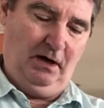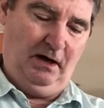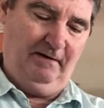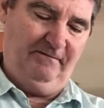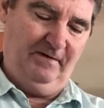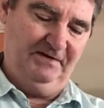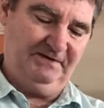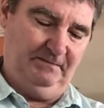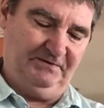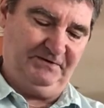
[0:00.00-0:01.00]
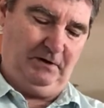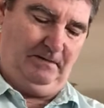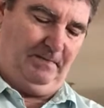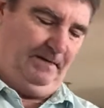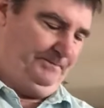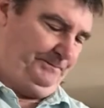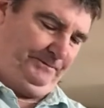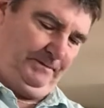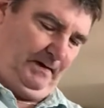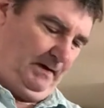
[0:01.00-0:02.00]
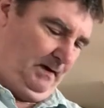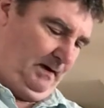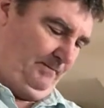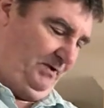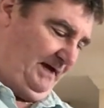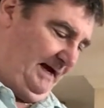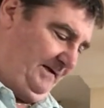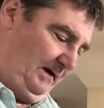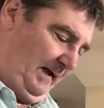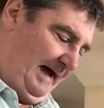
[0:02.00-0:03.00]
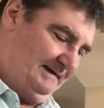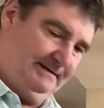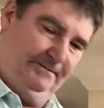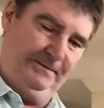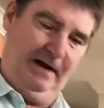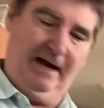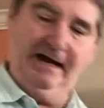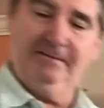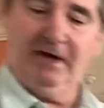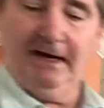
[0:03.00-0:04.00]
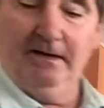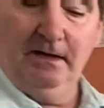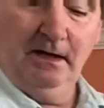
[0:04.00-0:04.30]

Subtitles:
of simple syrup. Put that in the glass. Now I am gonna